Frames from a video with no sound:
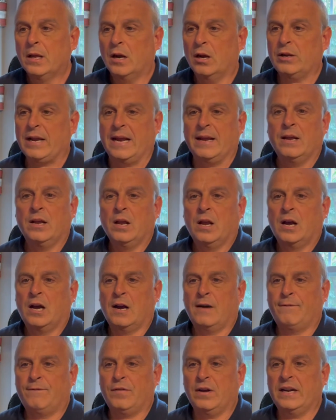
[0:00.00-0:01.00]
Okay,
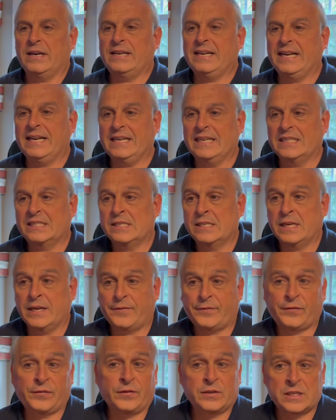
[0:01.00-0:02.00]
funding is
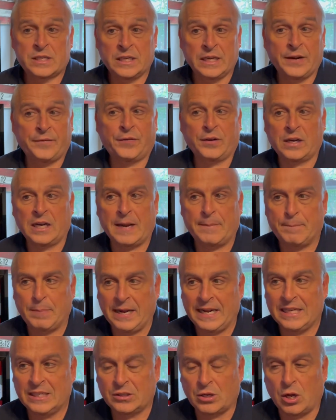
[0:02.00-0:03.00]
significantly
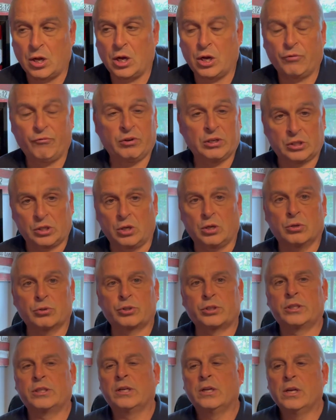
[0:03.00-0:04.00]
based on
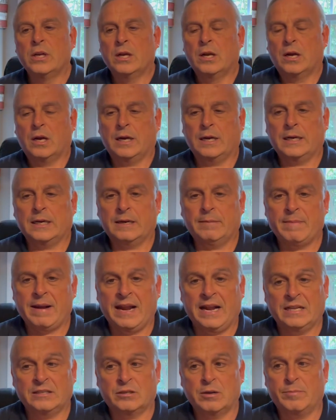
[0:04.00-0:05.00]
results,
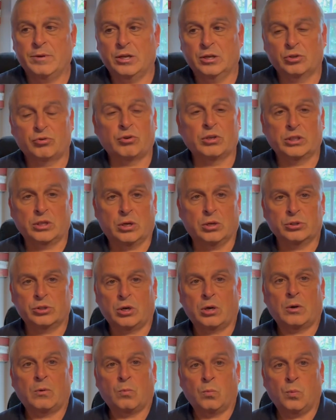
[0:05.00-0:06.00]
and some of those results
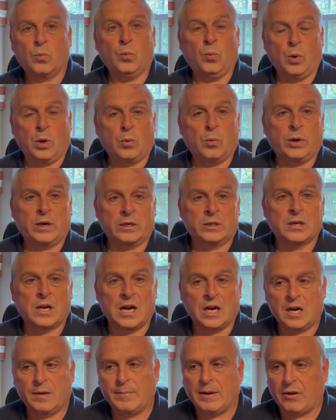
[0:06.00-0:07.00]
are what we're
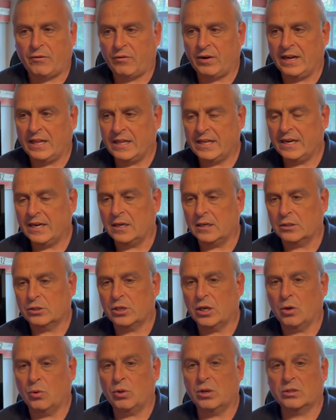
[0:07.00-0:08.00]
talking about right there.
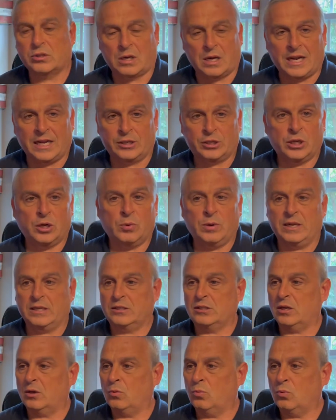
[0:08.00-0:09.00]
So there's a lot to it.
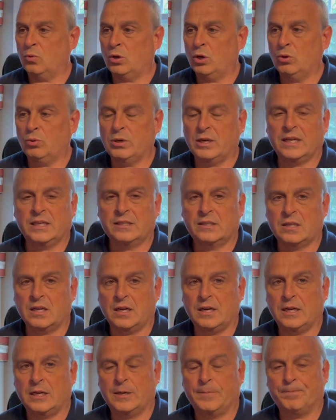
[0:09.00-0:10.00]
So who does
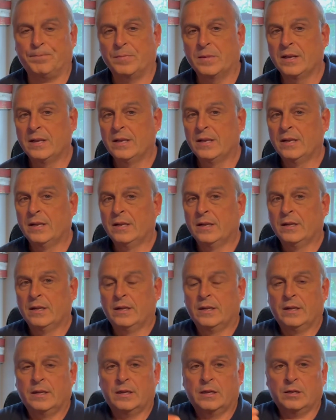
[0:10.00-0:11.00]
the
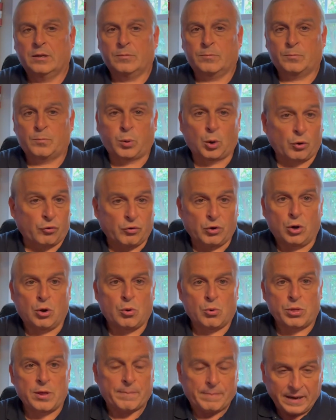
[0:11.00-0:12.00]

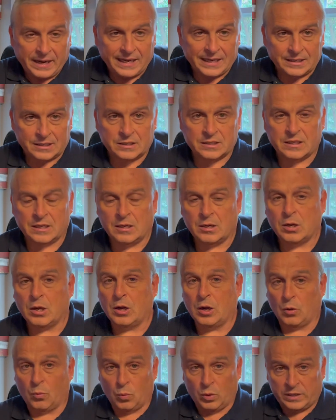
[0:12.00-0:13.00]
parole the best,
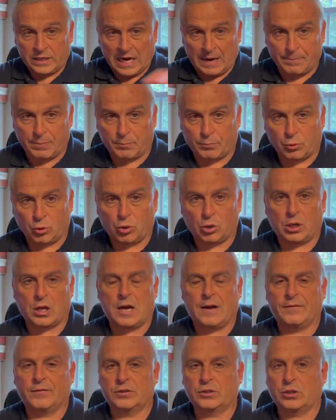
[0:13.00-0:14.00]
on what type of parole
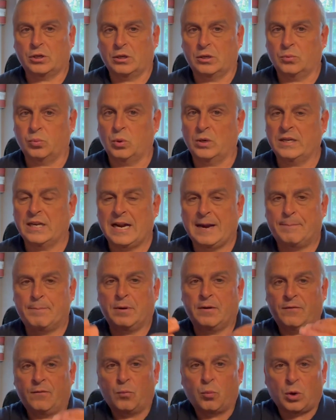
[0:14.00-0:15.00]
officers, what type
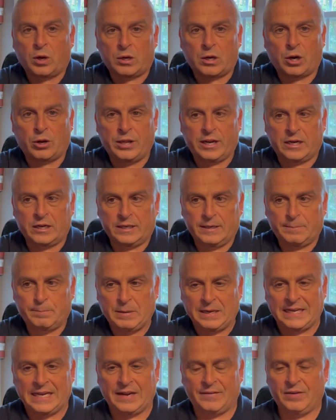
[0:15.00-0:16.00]
of work are they going to
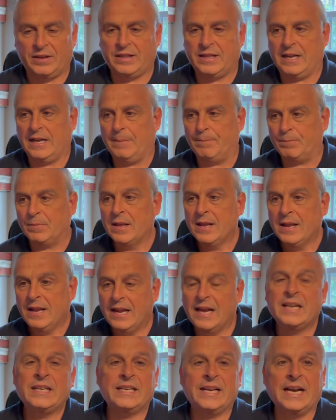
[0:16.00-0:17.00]
be given them?
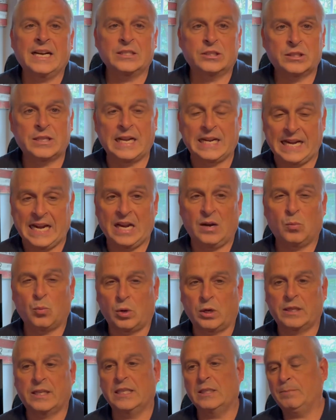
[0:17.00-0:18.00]
And yes, they can
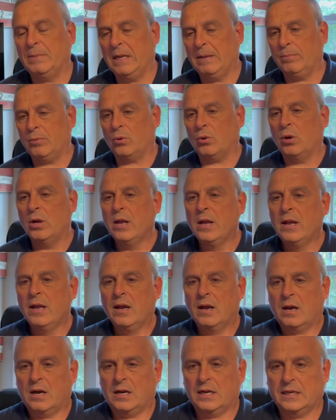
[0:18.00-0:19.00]
work these people.
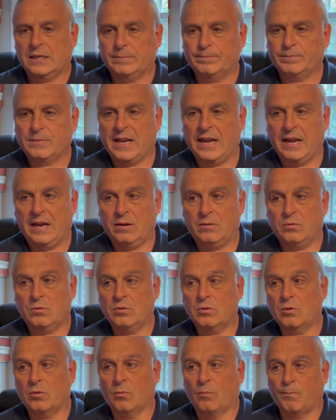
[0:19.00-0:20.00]
But
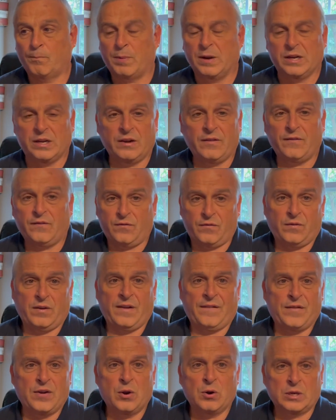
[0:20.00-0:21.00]

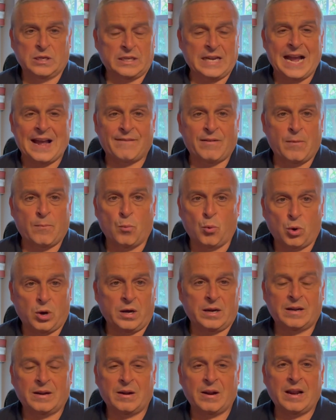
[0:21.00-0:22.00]
if you just have them
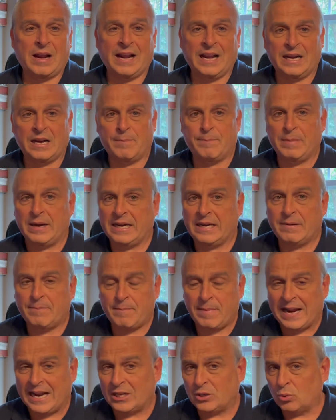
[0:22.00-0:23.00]
work in a
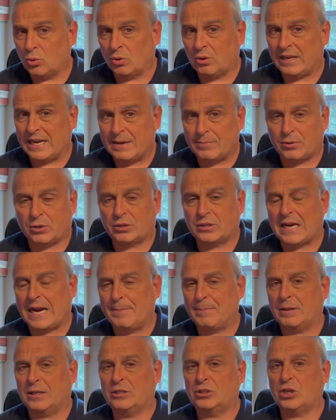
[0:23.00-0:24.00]
manual labor
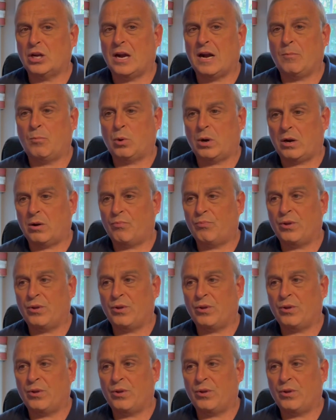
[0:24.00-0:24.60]
type of job where